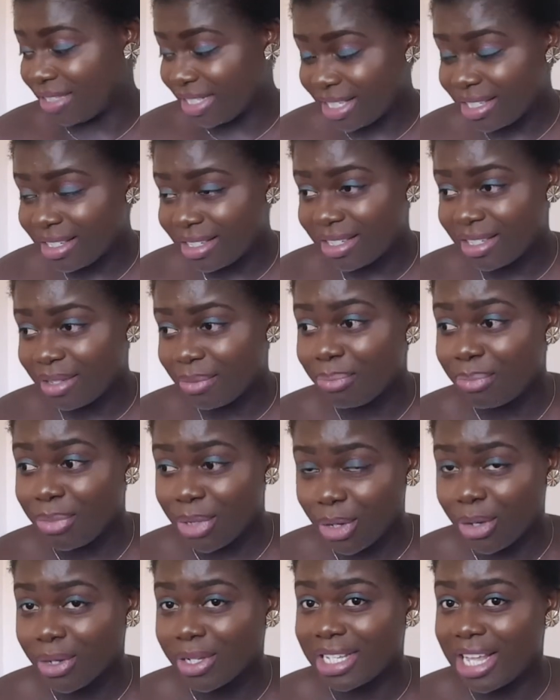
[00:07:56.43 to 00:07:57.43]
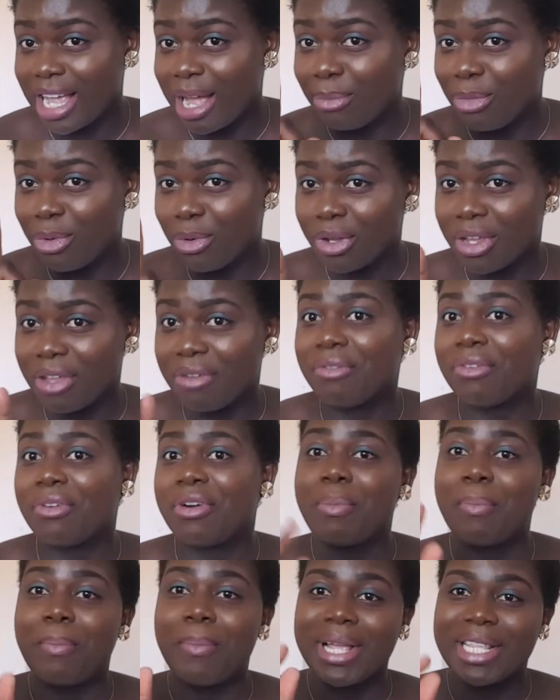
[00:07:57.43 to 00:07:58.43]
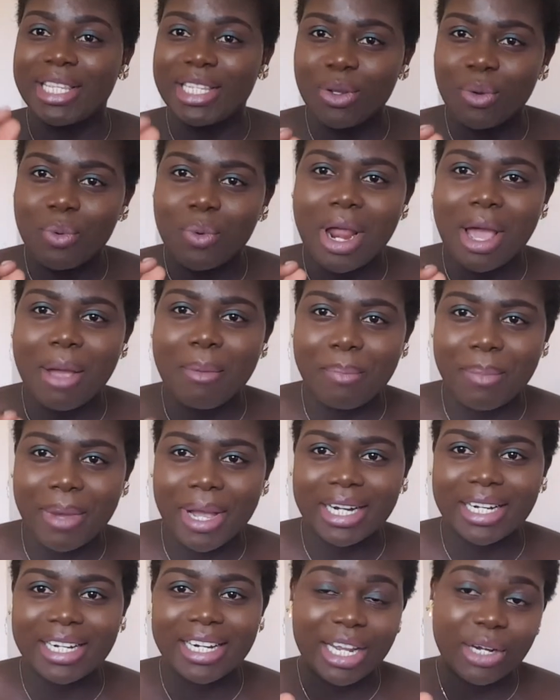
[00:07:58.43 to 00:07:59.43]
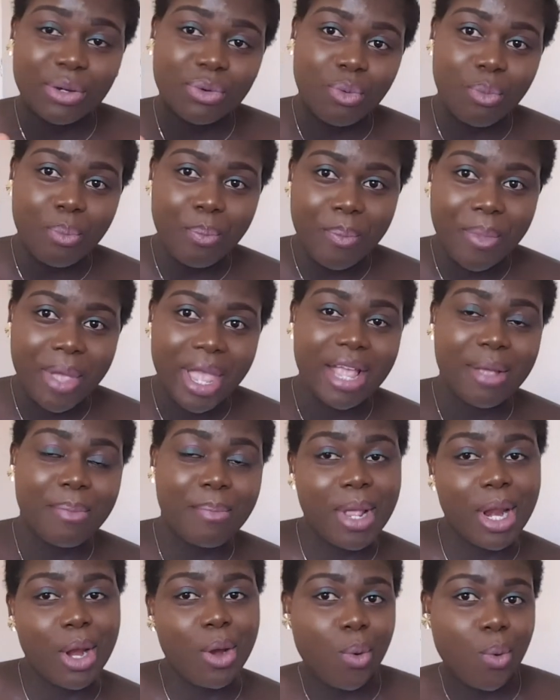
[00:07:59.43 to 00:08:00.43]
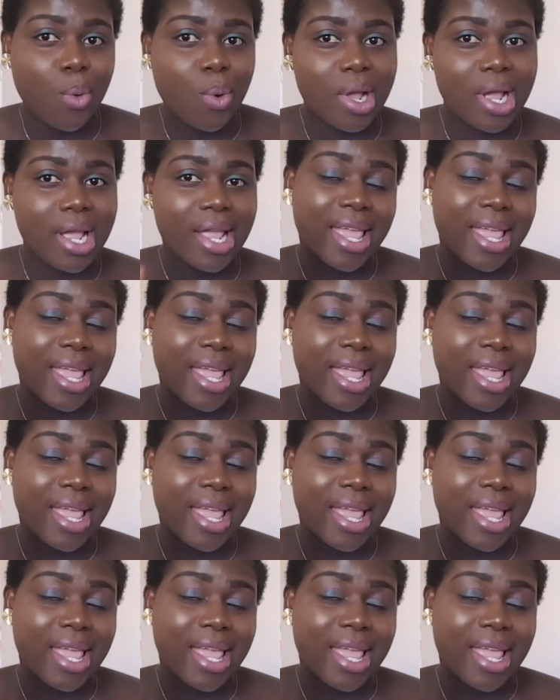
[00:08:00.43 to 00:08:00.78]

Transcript: this because i'm looking for a particular bag that will make me look